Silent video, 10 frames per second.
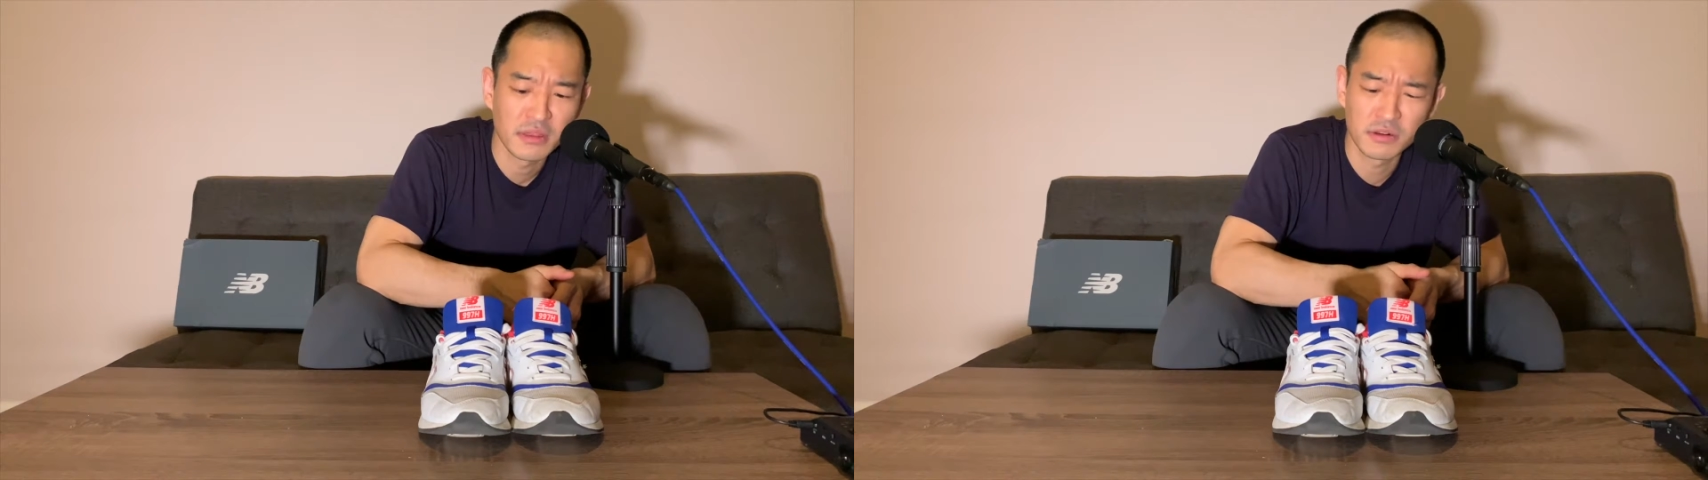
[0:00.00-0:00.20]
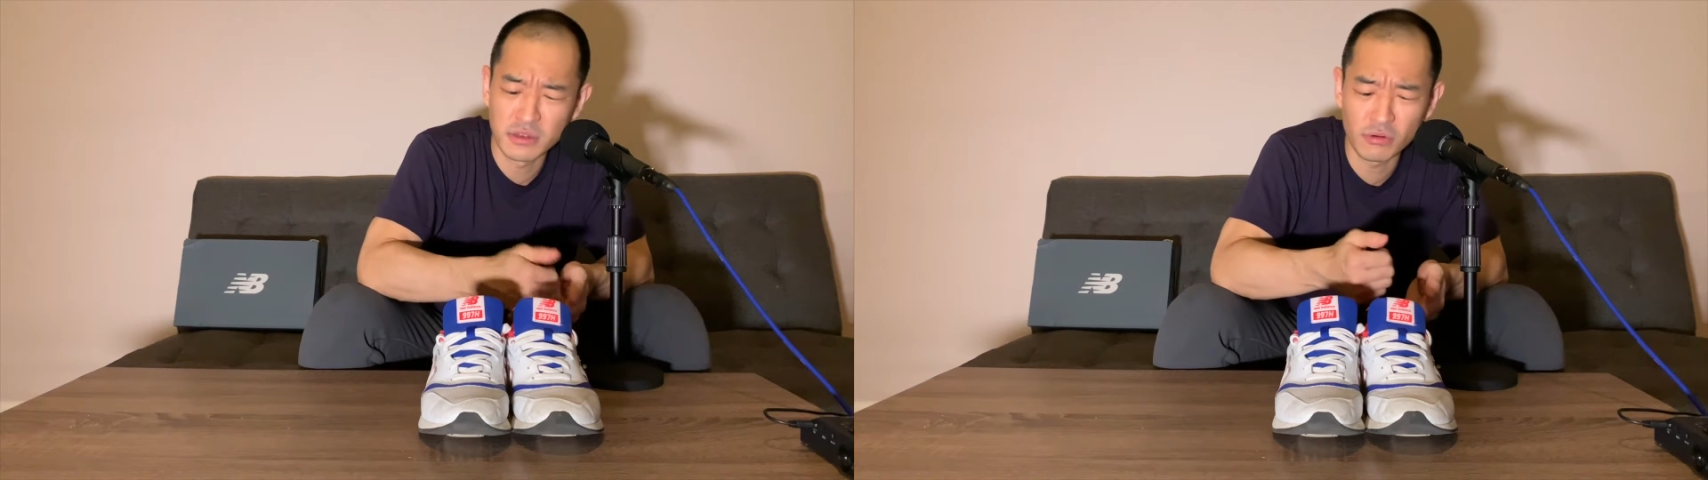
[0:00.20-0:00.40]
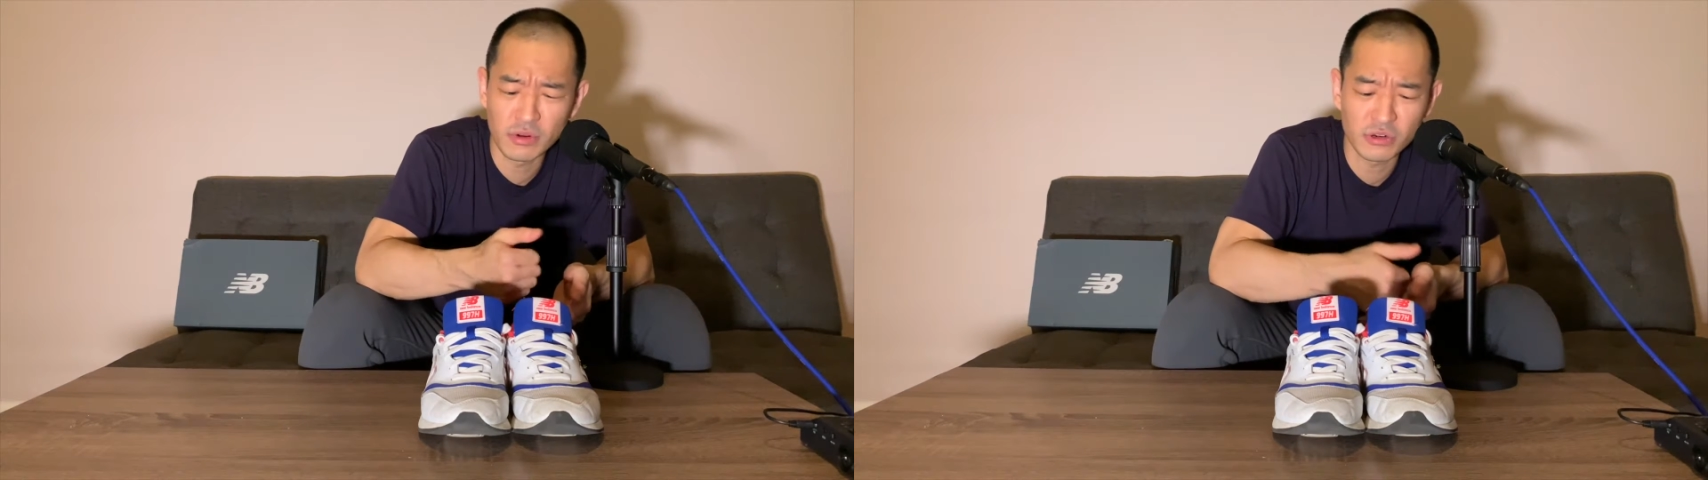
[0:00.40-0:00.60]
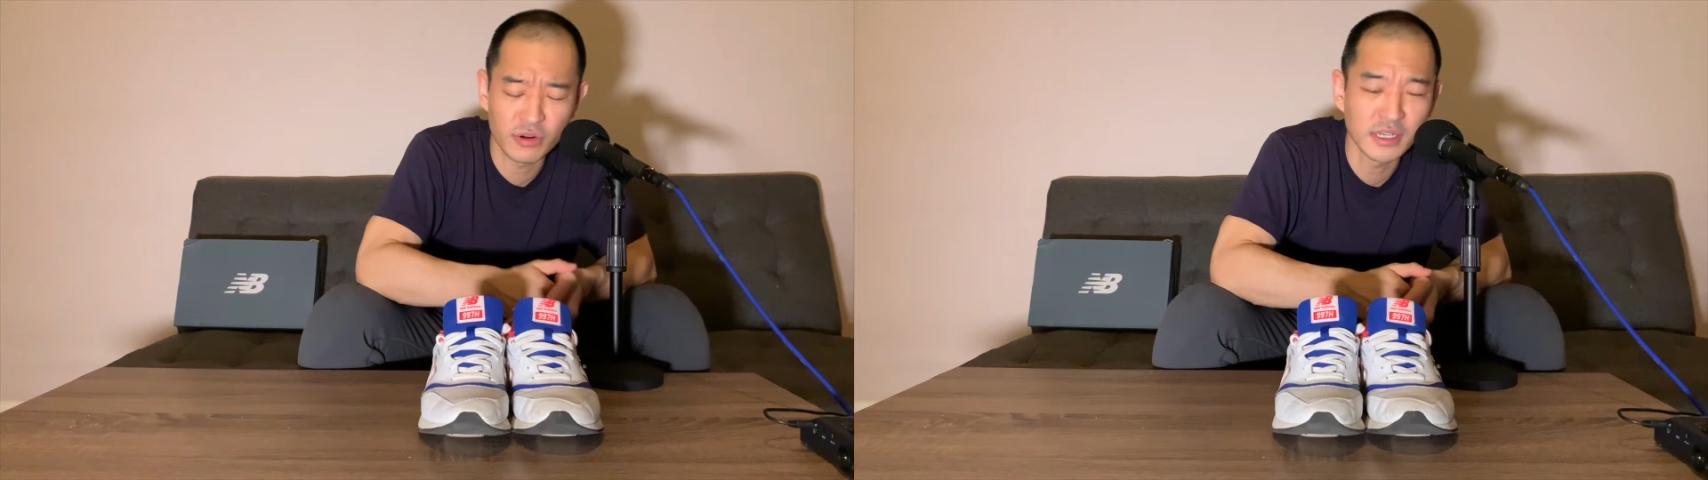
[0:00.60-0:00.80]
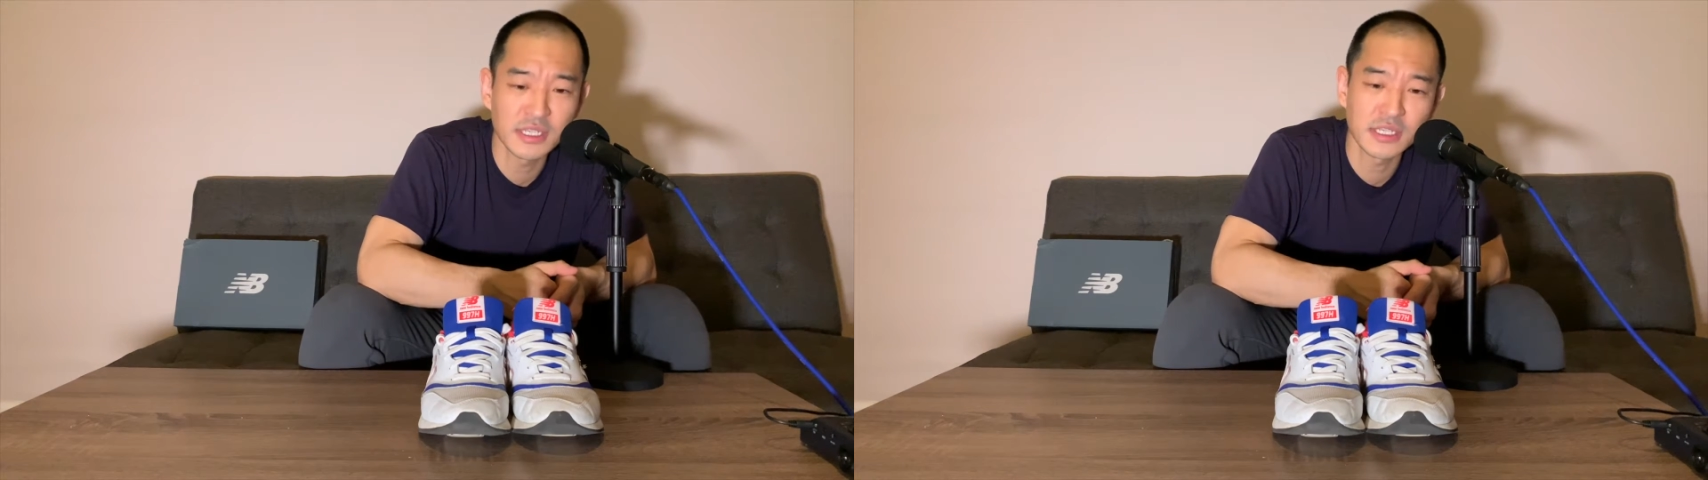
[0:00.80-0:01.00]
there's no real
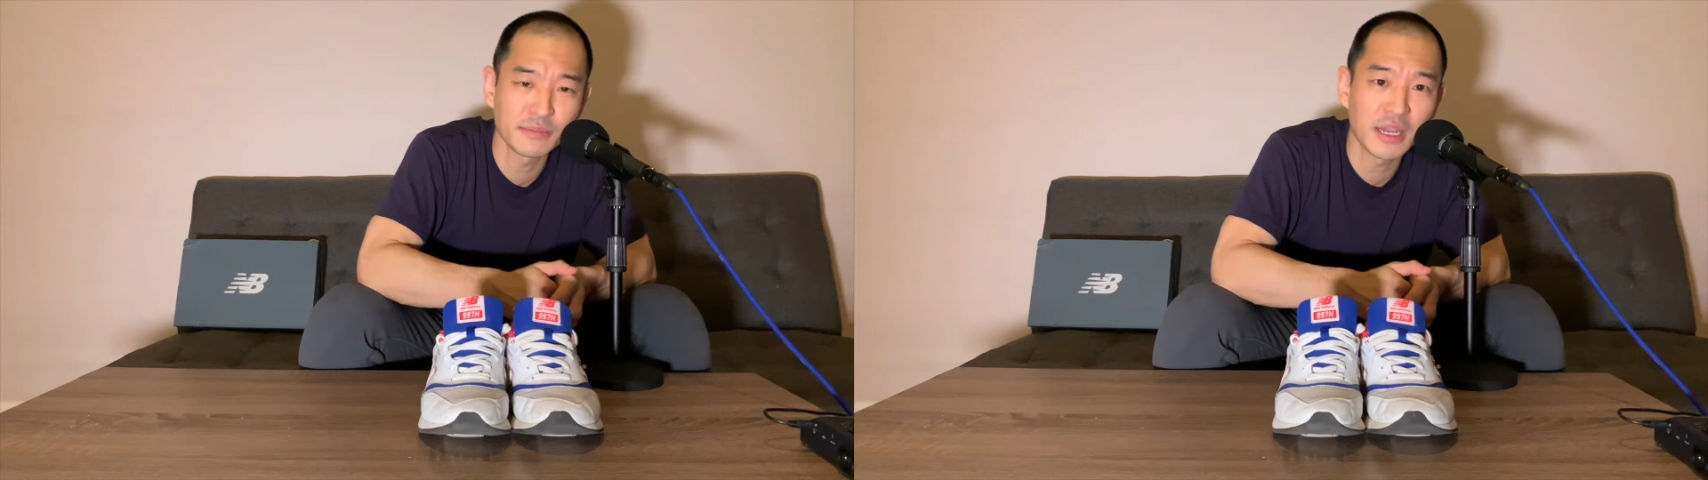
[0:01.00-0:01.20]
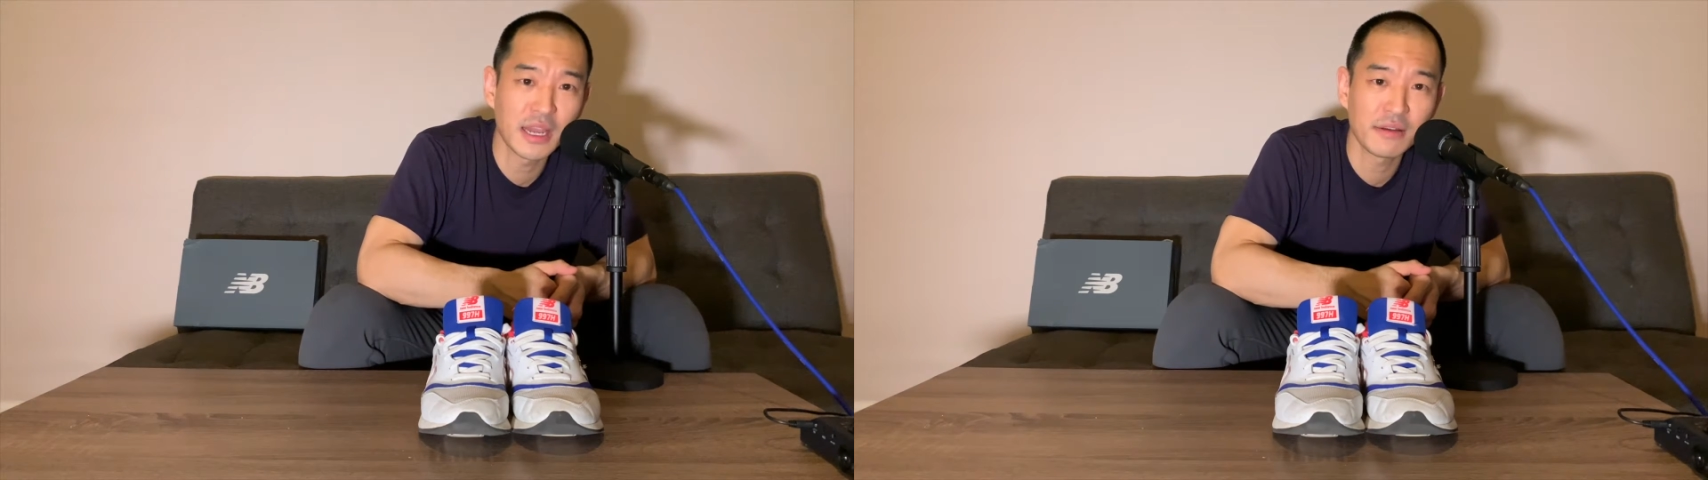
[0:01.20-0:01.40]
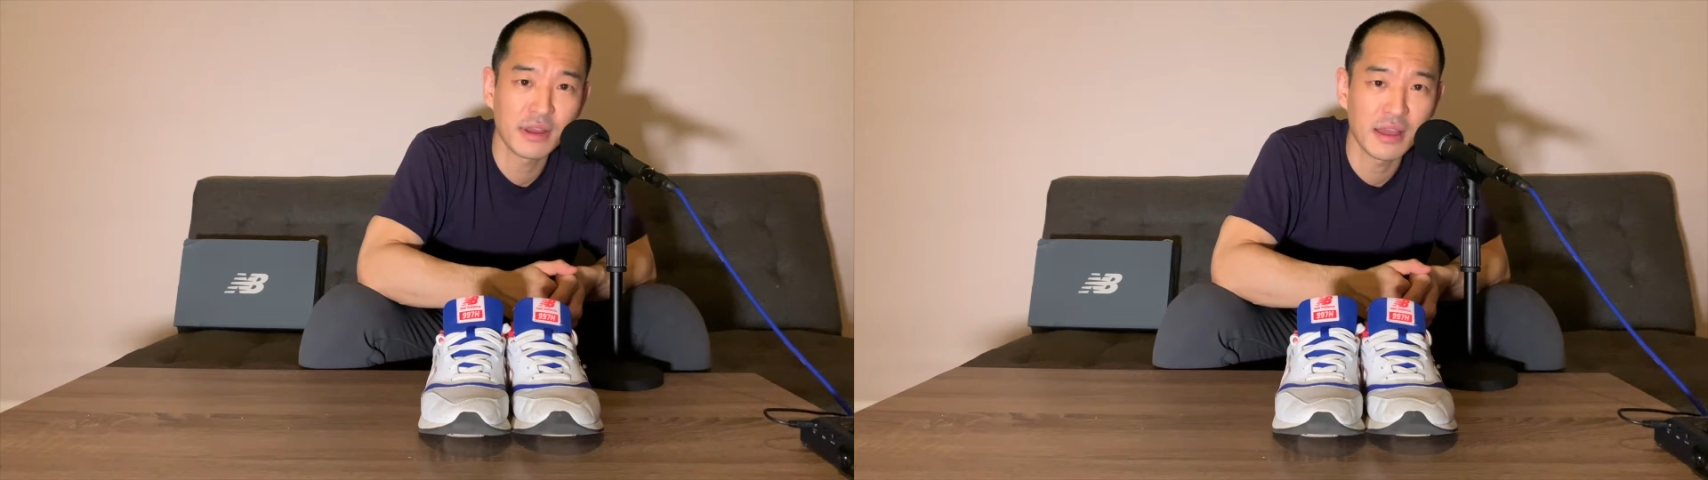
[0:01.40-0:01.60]
criticism I have.